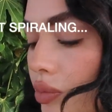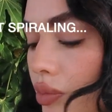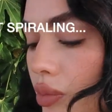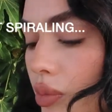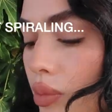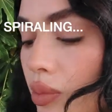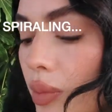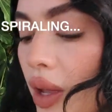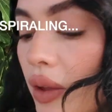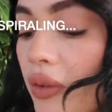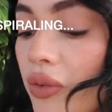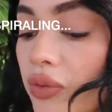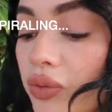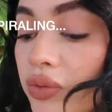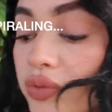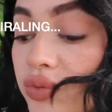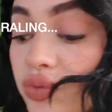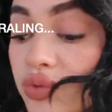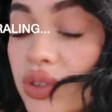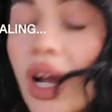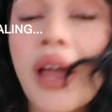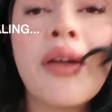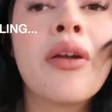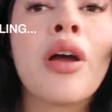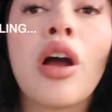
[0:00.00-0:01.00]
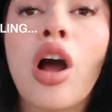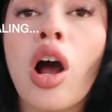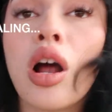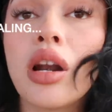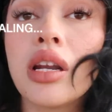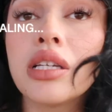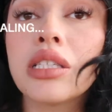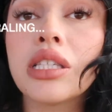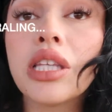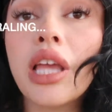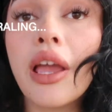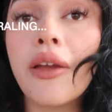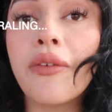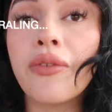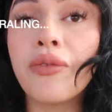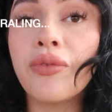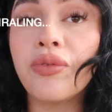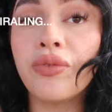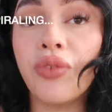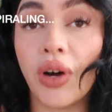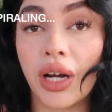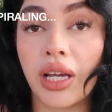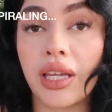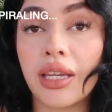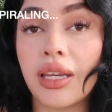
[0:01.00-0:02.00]
my, I honestly I
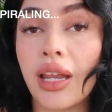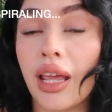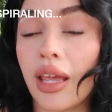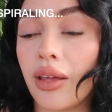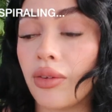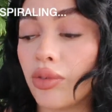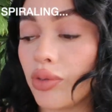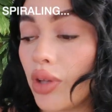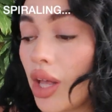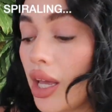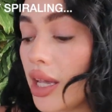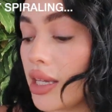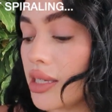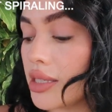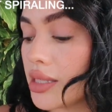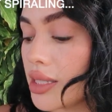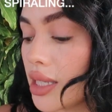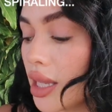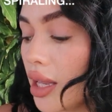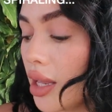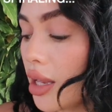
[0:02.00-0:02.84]
fucking hate cars.